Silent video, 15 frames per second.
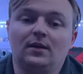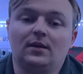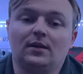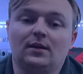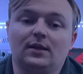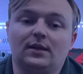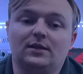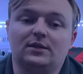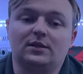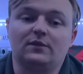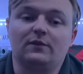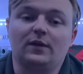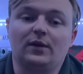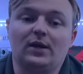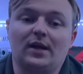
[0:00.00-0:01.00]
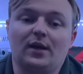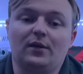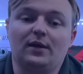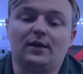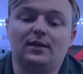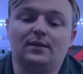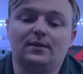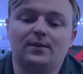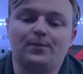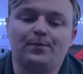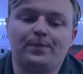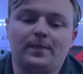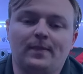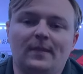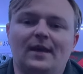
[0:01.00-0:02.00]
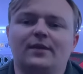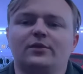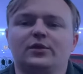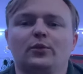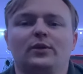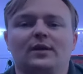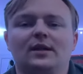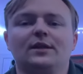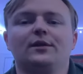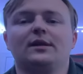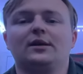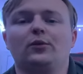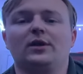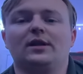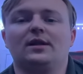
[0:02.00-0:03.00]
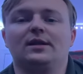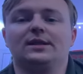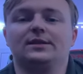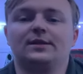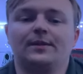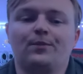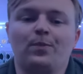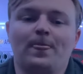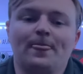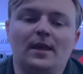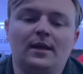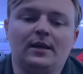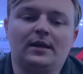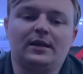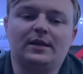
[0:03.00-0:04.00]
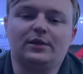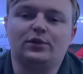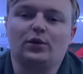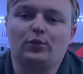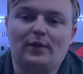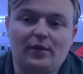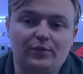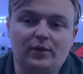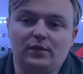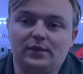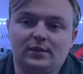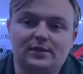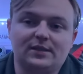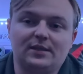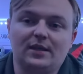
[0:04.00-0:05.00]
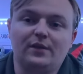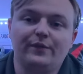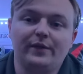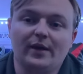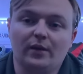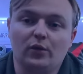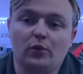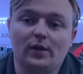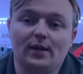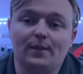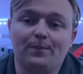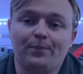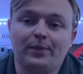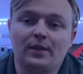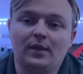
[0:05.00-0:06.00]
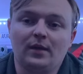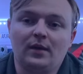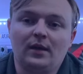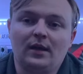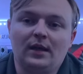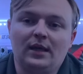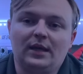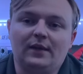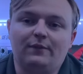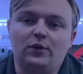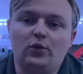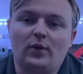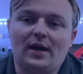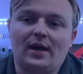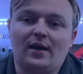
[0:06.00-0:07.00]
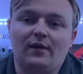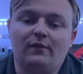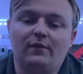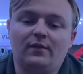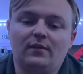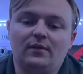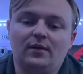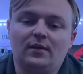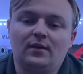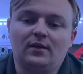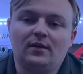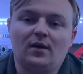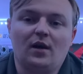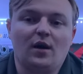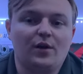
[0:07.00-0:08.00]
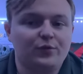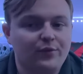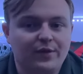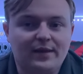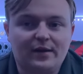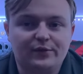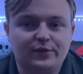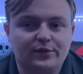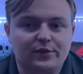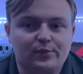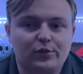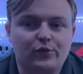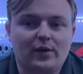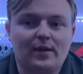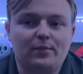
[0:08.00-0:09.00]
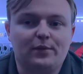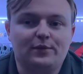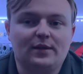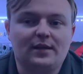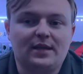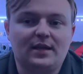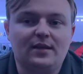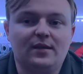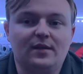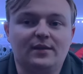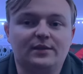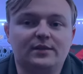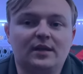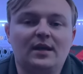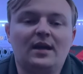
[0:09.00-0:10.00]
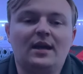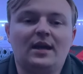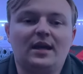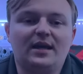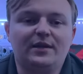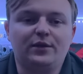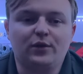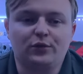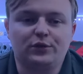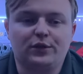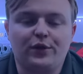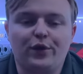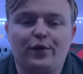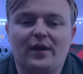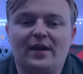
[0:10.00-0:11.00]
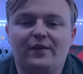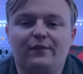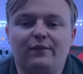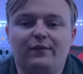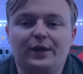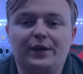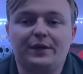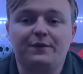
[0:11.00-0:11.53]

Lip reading: I guess he's very arrogant. And so clearly what it is around the little state of Delaware, if you have 100,000 subscribers like he does, it goes to your head very